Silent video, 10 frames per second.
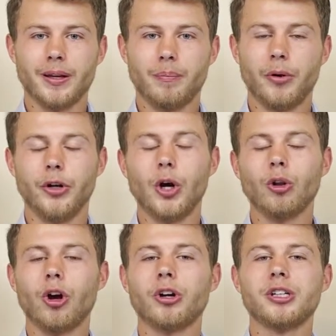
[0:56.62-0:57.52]
But no
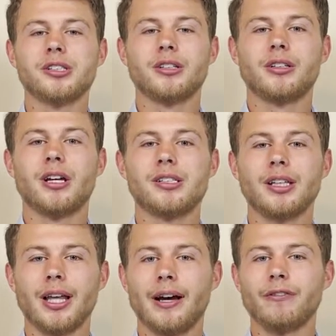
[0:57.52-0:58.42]
longer does the
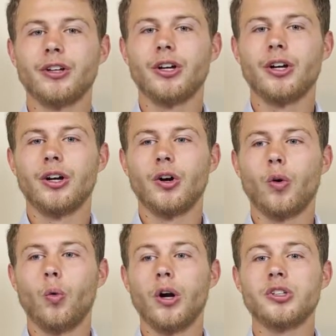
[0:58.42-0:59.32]
left
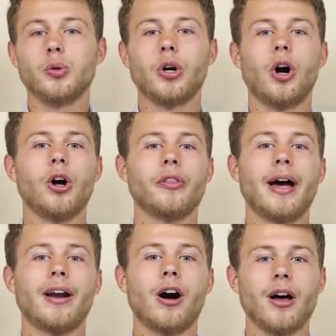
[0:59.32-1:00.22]
want to call
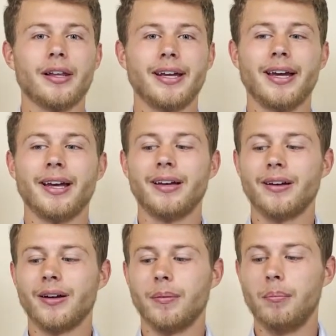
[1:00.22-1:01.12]
that holiday
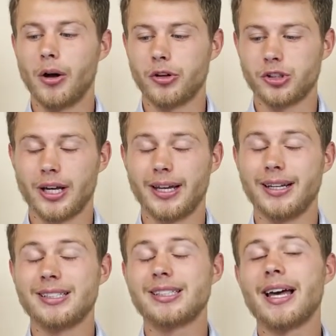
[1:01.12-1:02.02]
Mother's Day, and
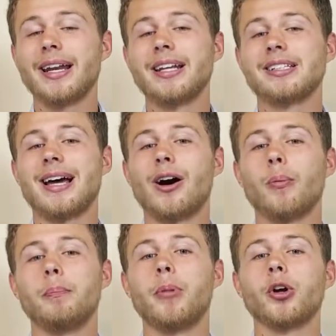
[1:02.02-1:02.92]
instead it is now
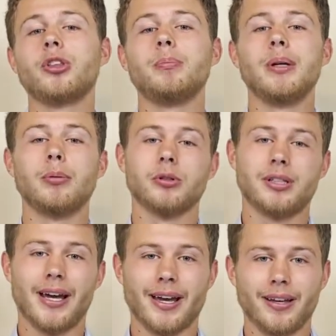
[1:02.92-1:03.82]
Birthing People's
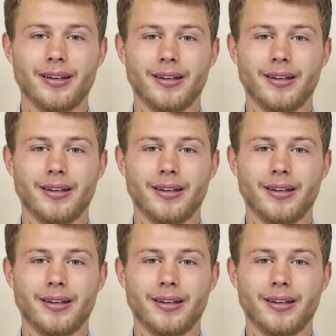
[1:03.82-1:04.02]
Day.